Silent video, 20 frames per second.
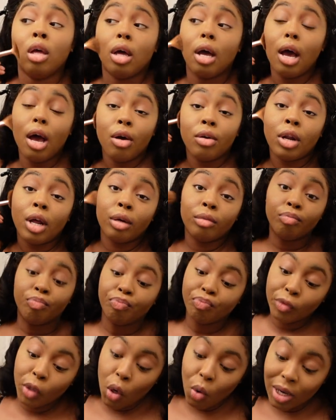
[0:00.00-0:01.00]
I don't know.
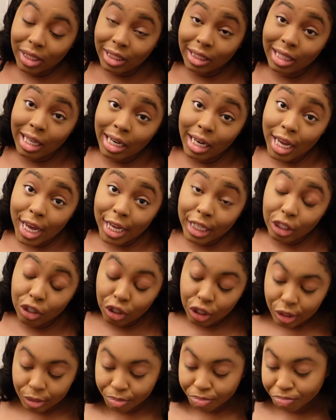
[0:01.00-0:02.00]
Questions and he
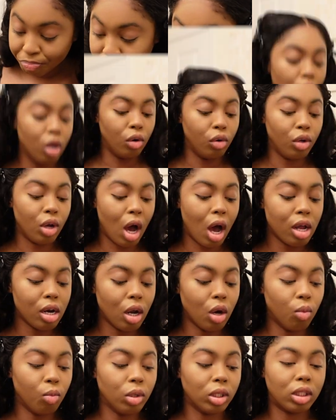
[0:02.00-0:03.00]
answers. And do y'all
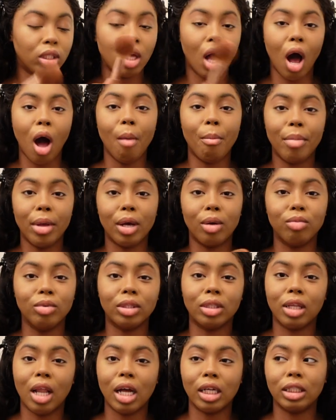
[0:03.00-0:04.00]
know what topic
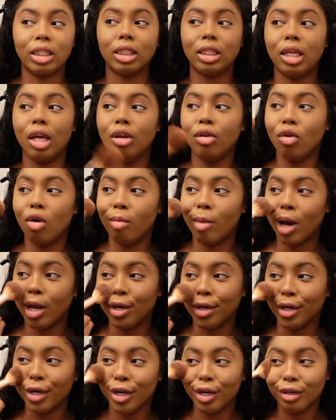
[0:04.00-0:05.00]
was like just getting on my
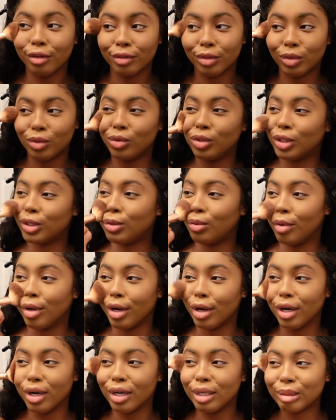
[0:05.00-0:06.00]
nerves on
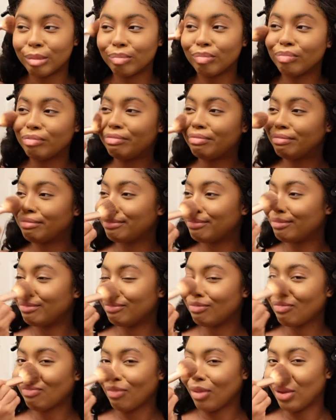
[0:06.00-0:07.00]
Twitter?
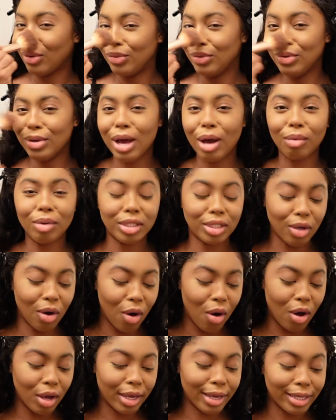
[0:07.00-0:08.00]
You know it's
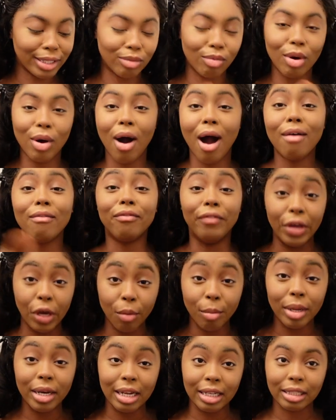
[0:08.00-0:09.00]
August. Well, I'm
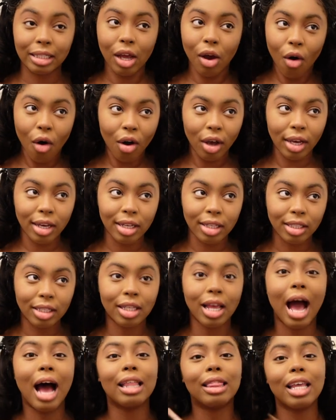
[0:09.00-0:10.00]
filming this in
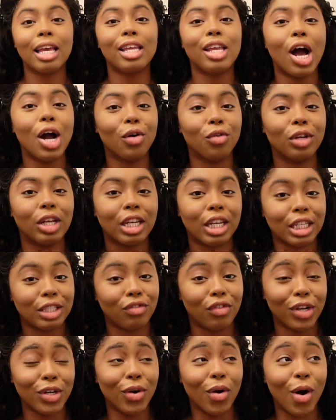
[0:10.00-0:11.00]
August. I think y'all gonna get this
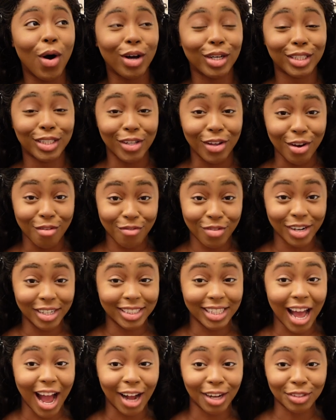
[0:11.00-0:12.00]
video on August
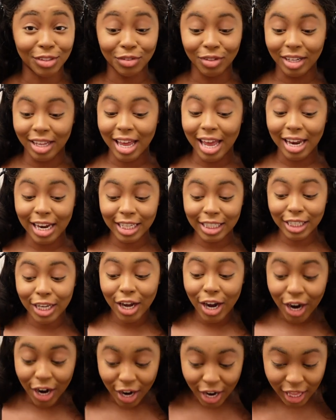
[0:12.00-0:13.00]
31st actually. And it's
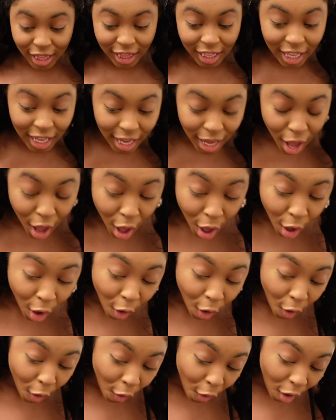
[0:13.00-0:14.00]
currently
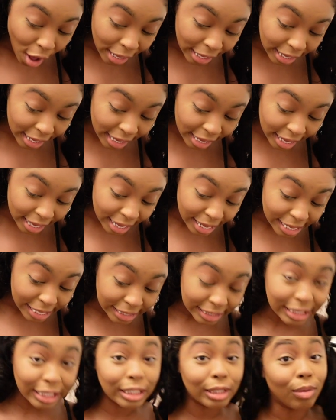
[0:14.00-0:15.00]

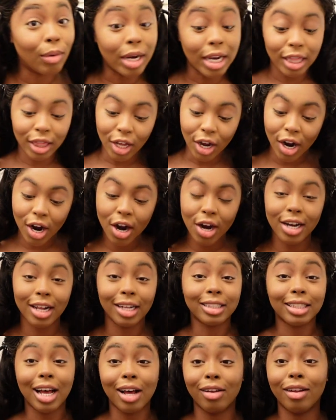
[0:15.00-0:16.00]
August the 23rd.
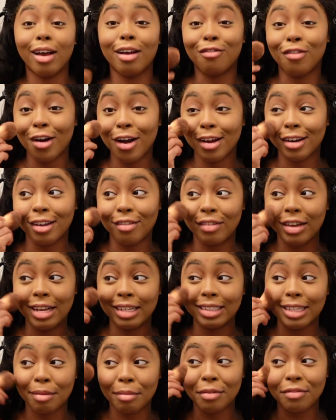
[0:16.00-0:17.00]
That's how like far in
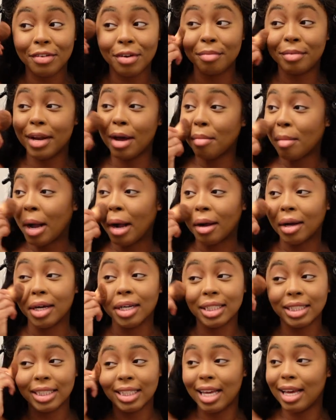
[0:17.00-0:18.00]
advance I'll be filming out my
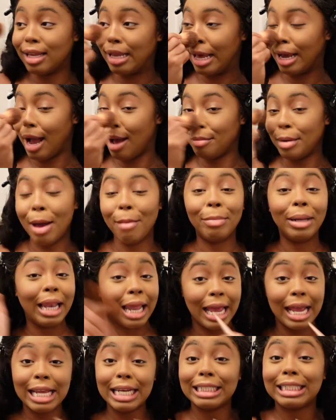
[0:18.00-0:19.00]
content. Like I'm not
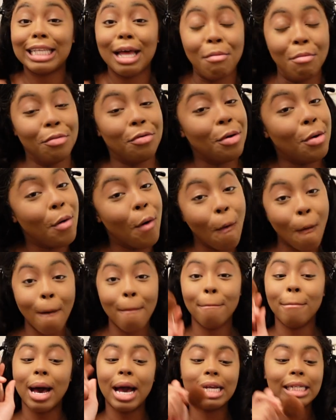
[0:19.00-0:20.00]
playing this time around
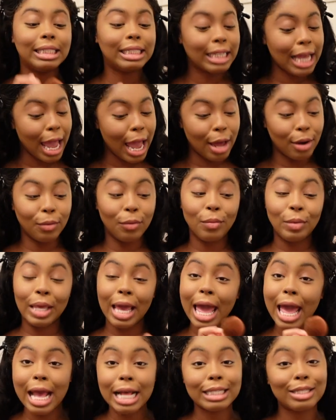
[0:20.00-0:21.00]
on my channel
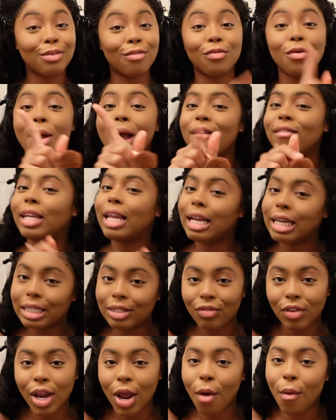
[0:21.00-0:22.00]
yet. So if you haven't liked
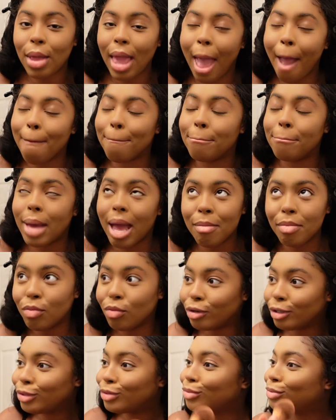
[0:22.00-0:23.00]
this video yet, baby,
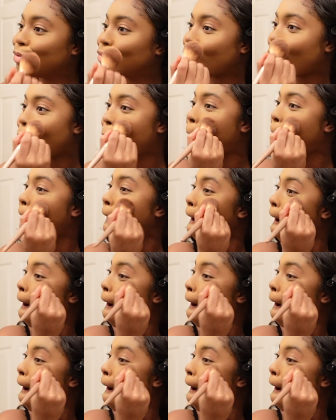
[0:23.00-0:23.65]
what did you do?